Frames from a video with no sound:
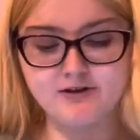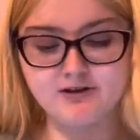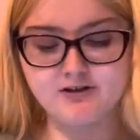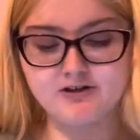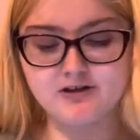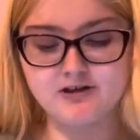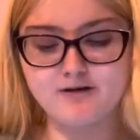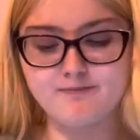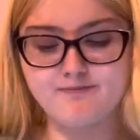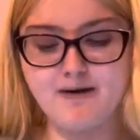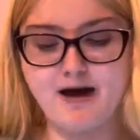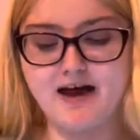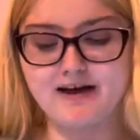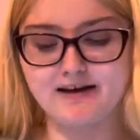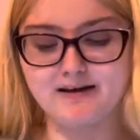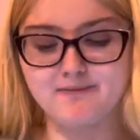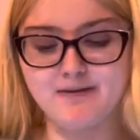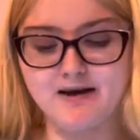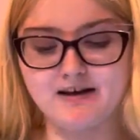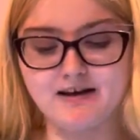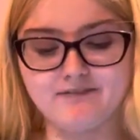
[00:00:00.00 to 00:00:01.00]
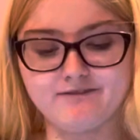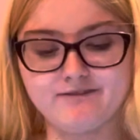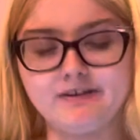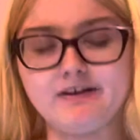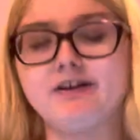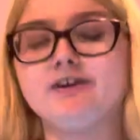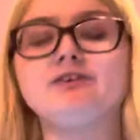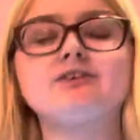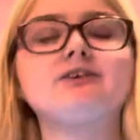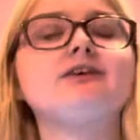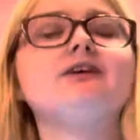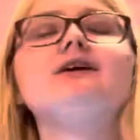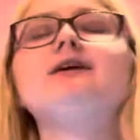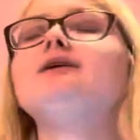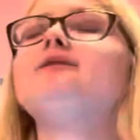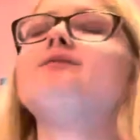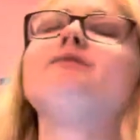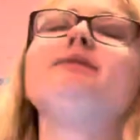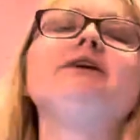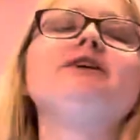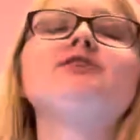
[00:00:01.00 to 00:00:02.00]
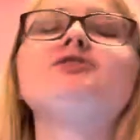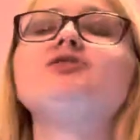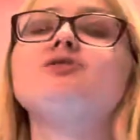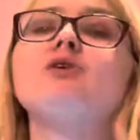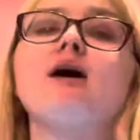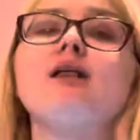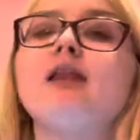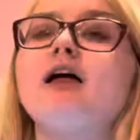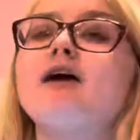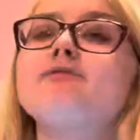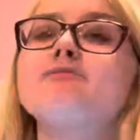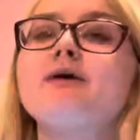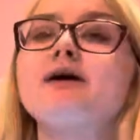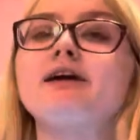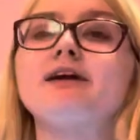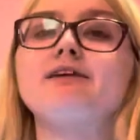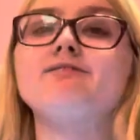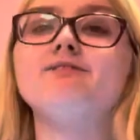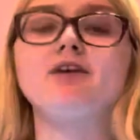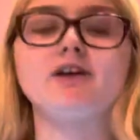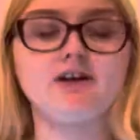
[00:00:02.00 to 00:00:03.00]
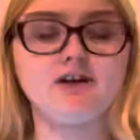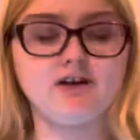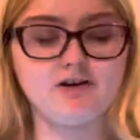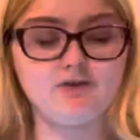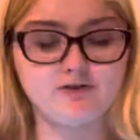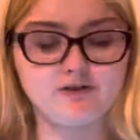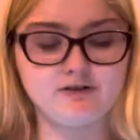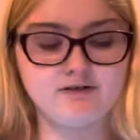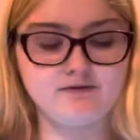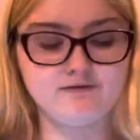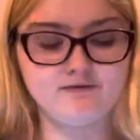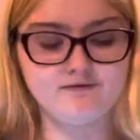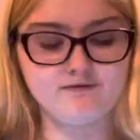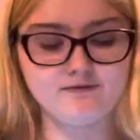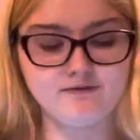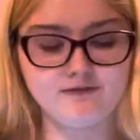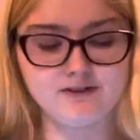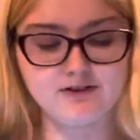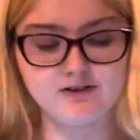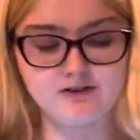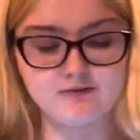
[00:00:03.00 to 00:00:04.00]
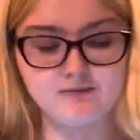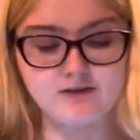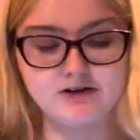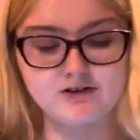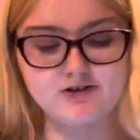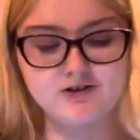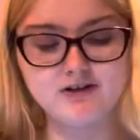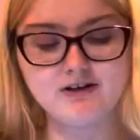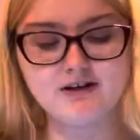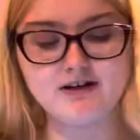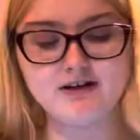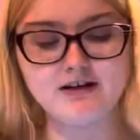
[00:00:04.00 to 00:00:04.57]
to see you back and making videos. Me too. I love making videos so much.